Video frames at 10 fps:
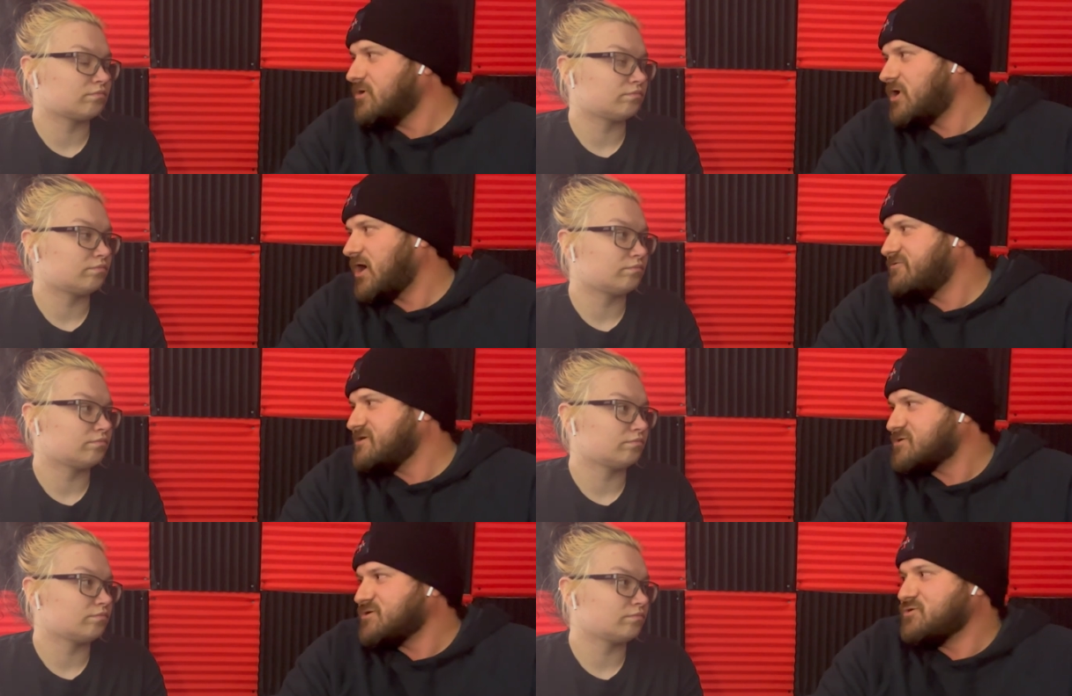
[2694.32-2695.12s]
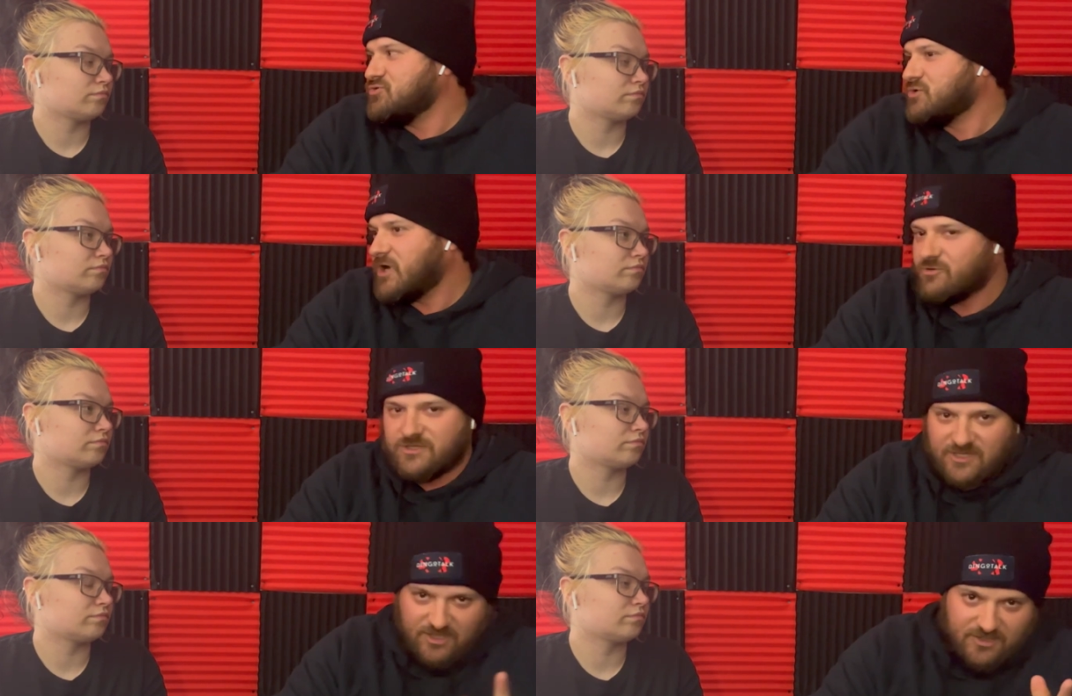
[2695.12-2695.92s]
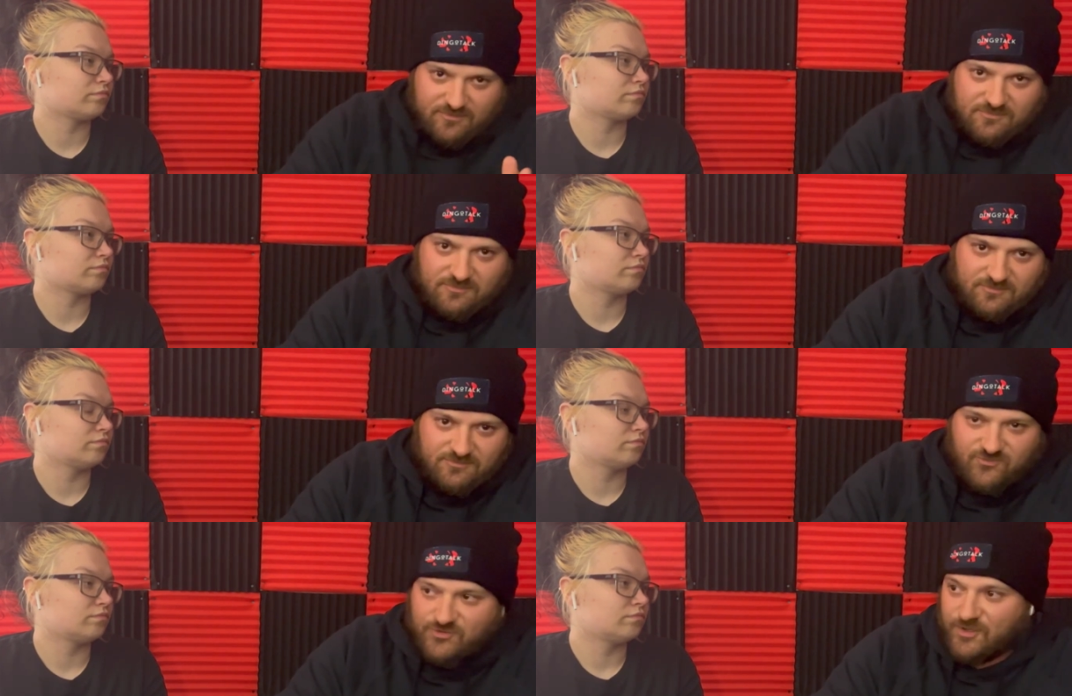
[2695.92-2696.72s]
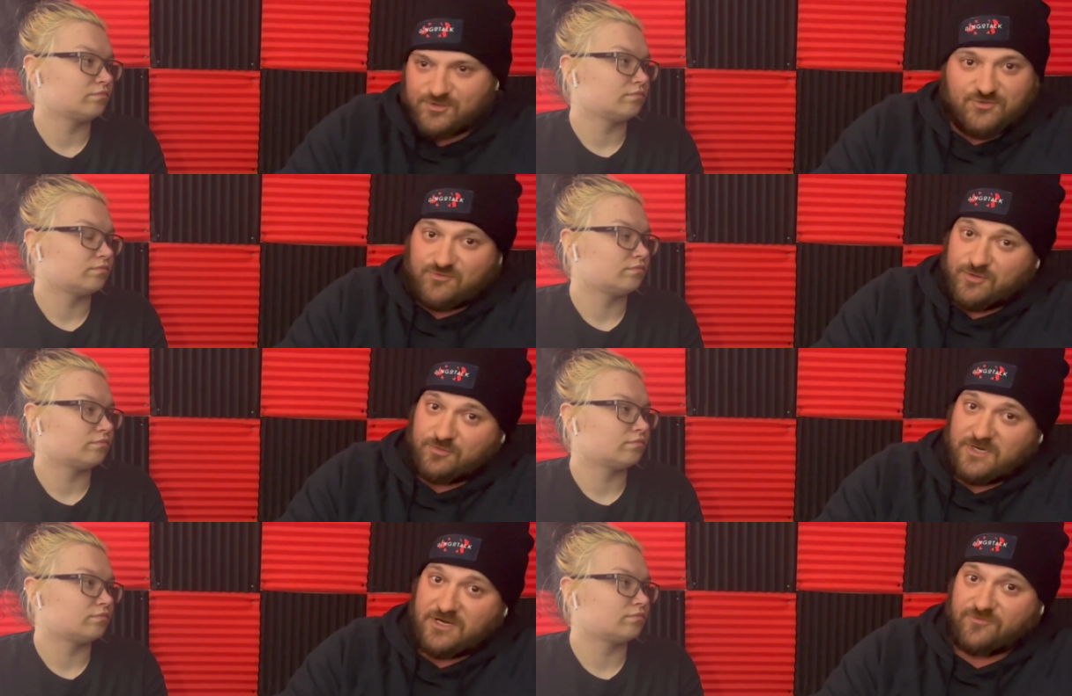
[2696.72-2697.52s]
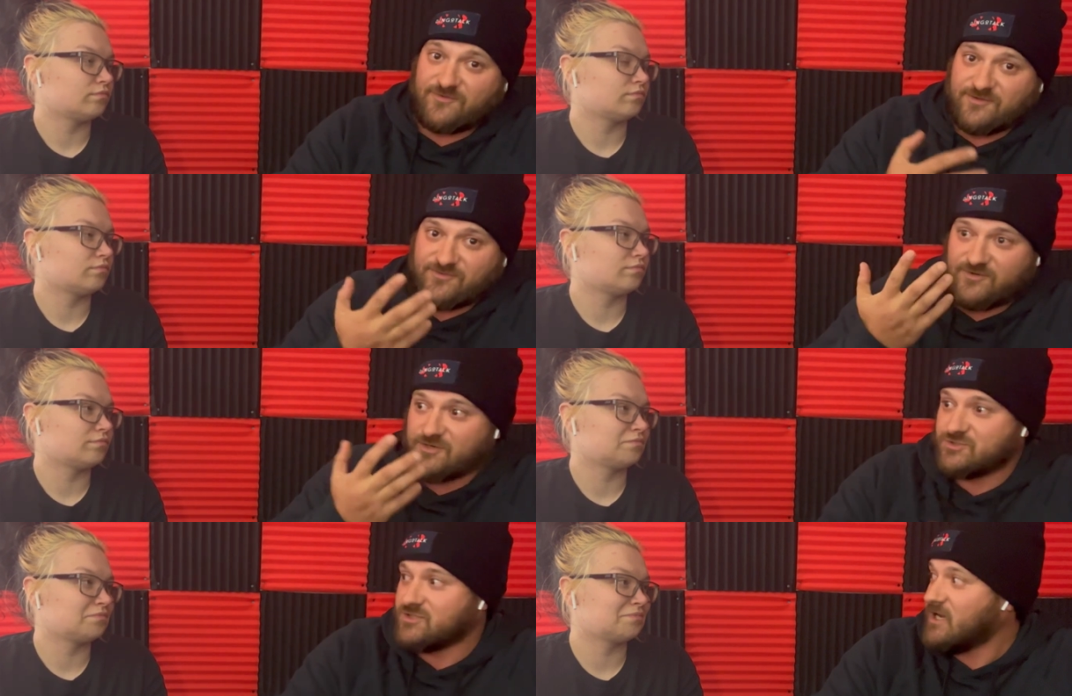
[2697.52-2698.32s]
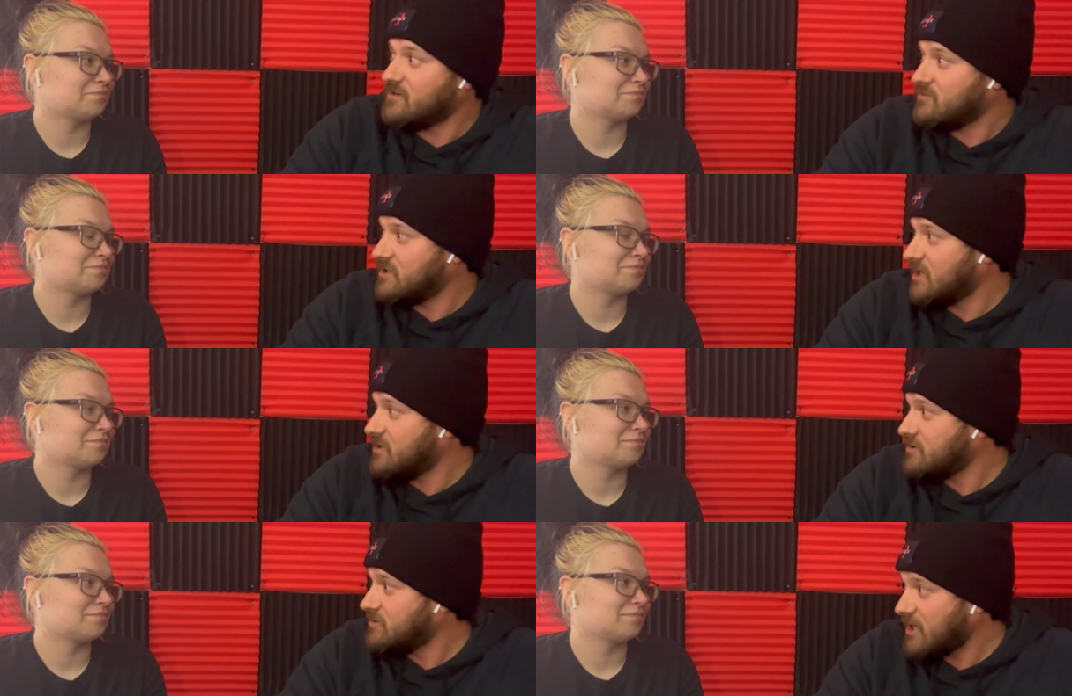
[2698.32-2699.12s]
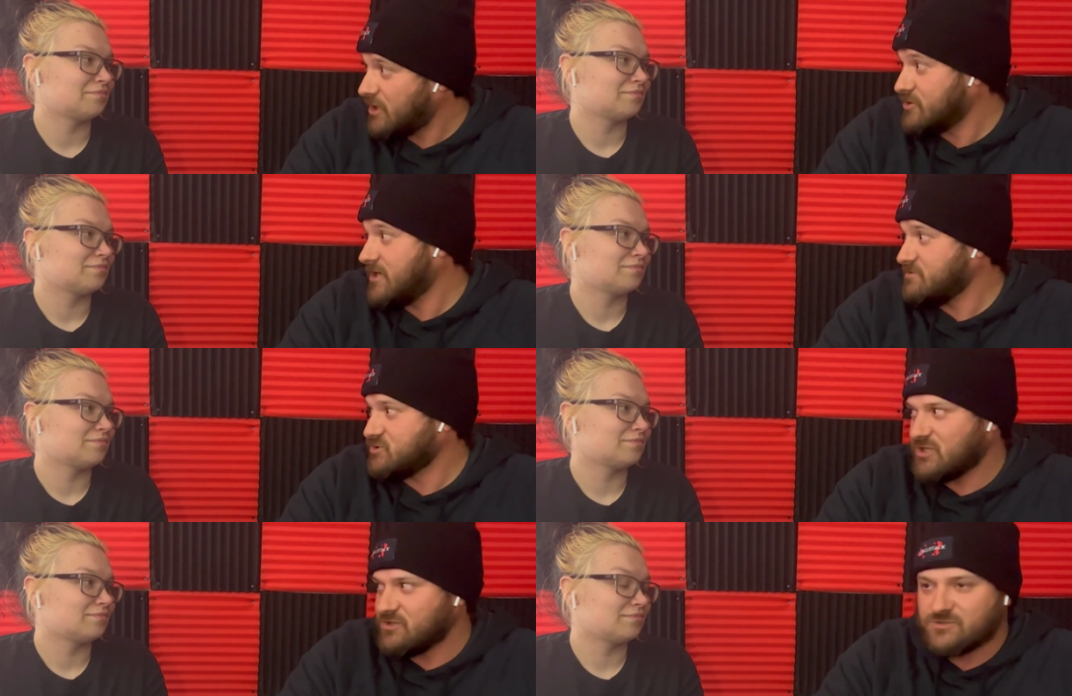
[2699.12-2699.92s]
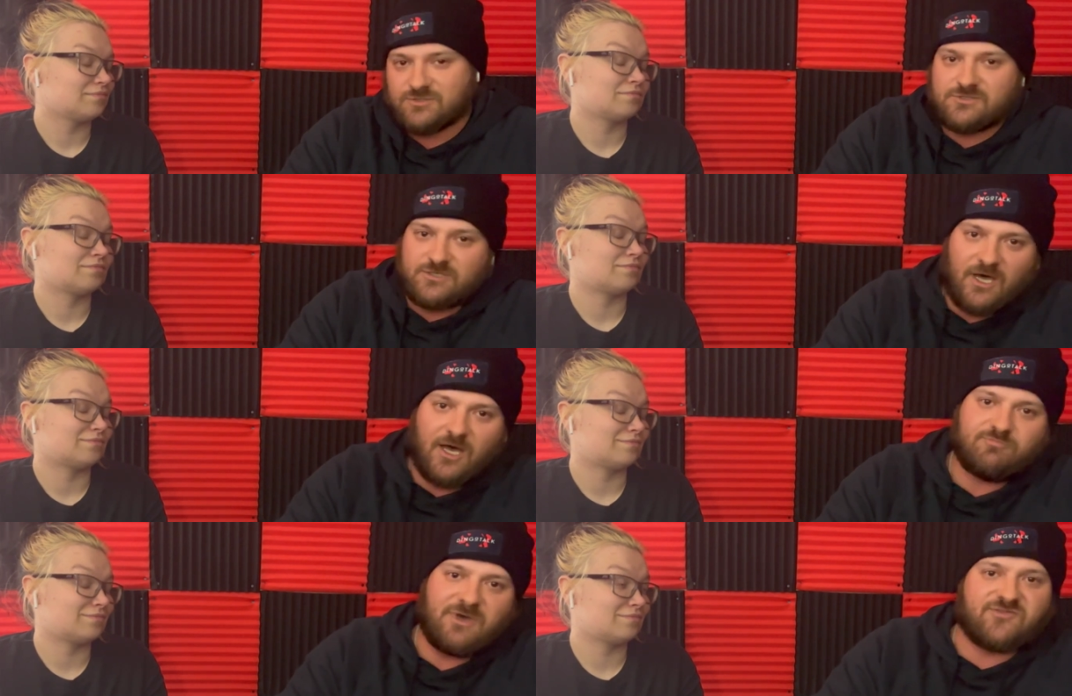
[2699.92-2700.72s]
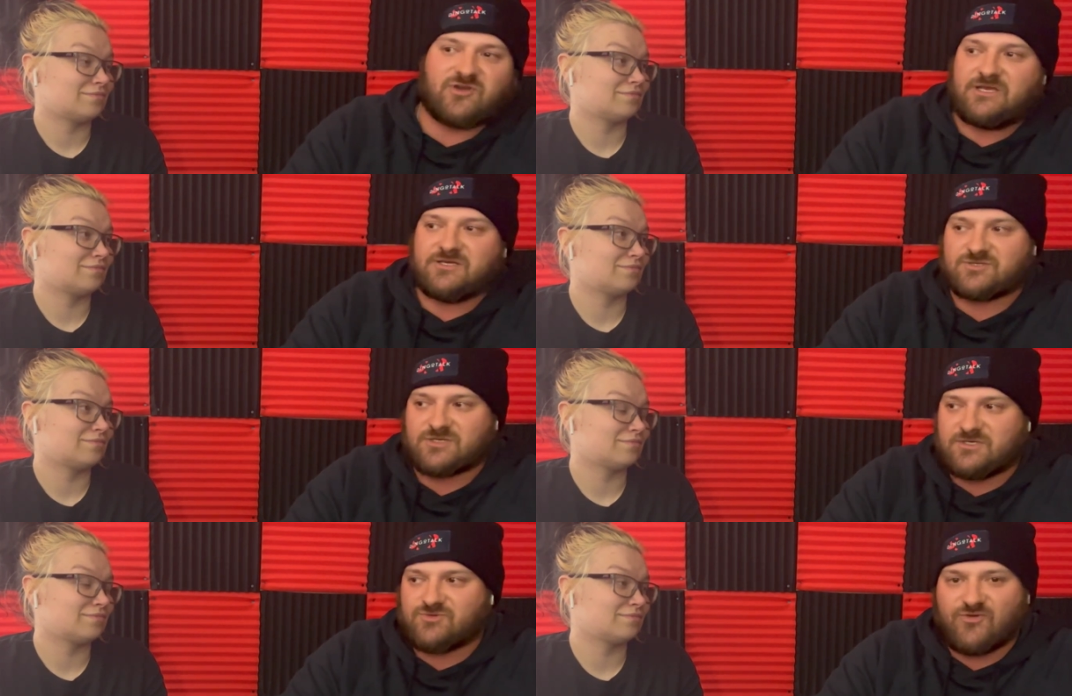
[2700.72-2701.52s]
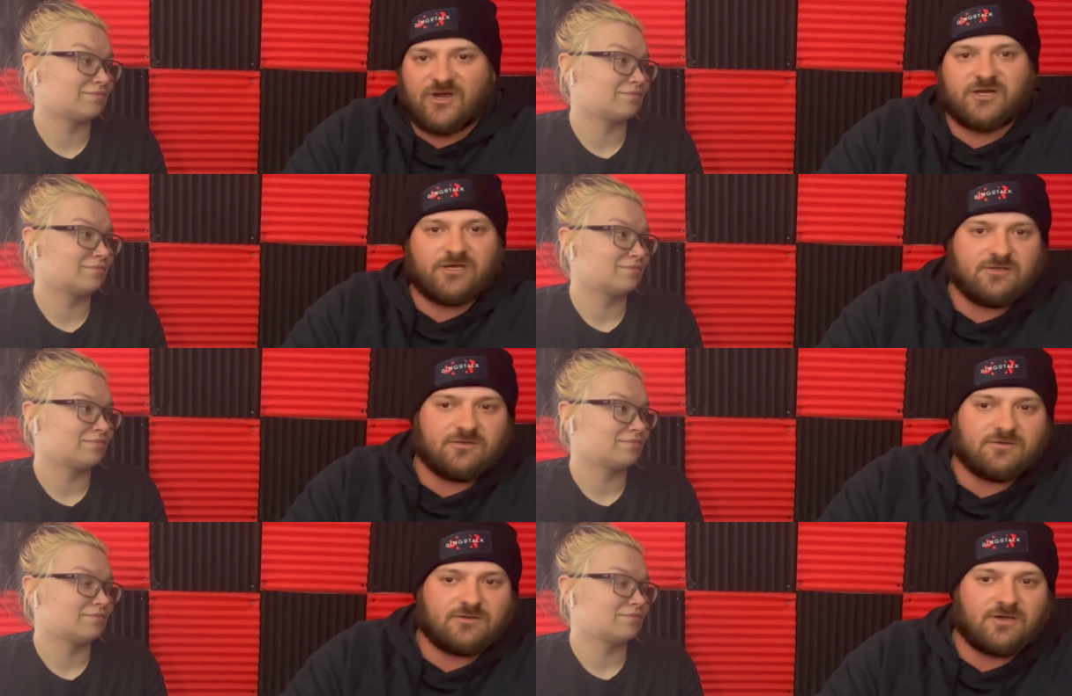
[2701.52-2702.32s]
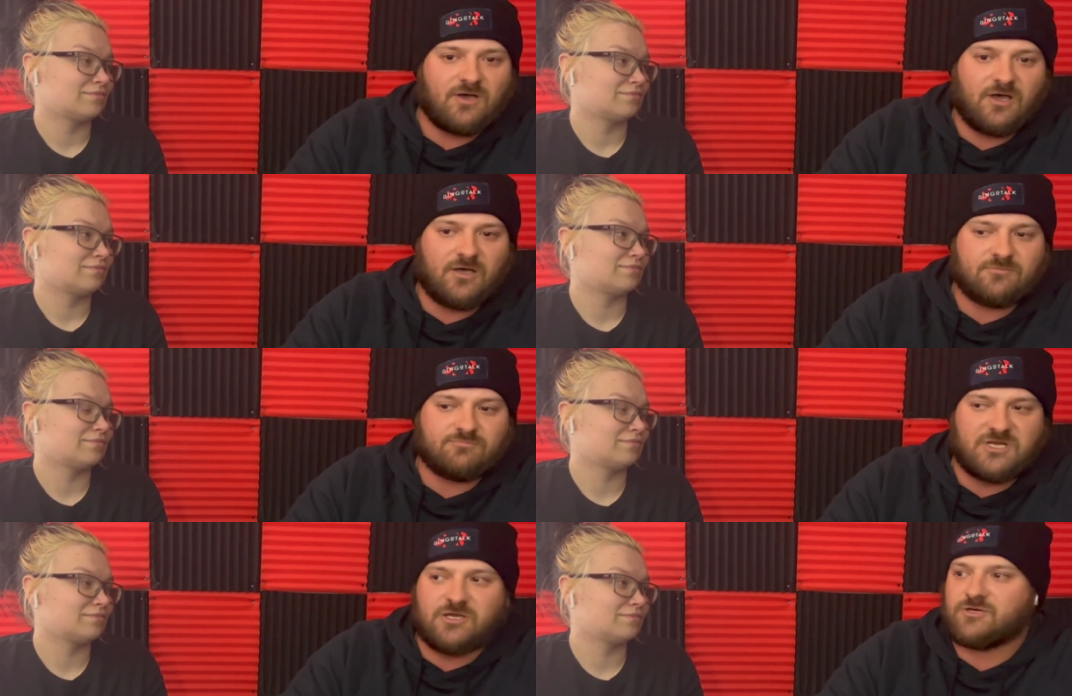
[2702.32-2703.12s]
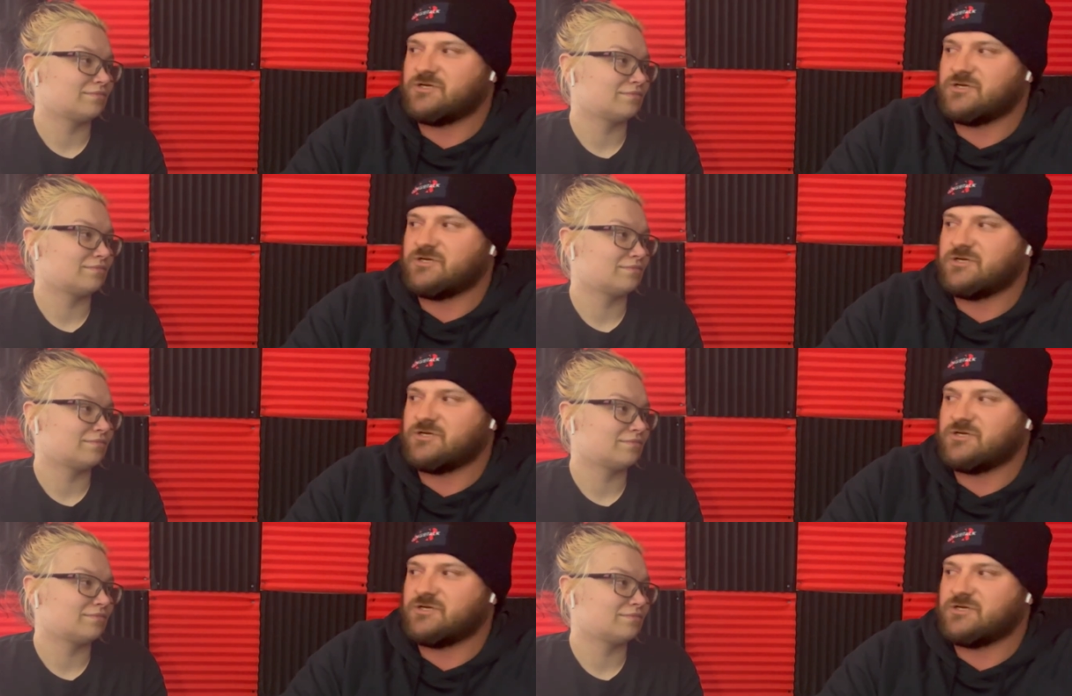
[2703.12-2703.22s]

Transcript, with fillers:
Speaker 1: obviously you know, and and for those of you that were here for the first I, what I don't know hundred episodes, uh, Bethany is is very uh, near and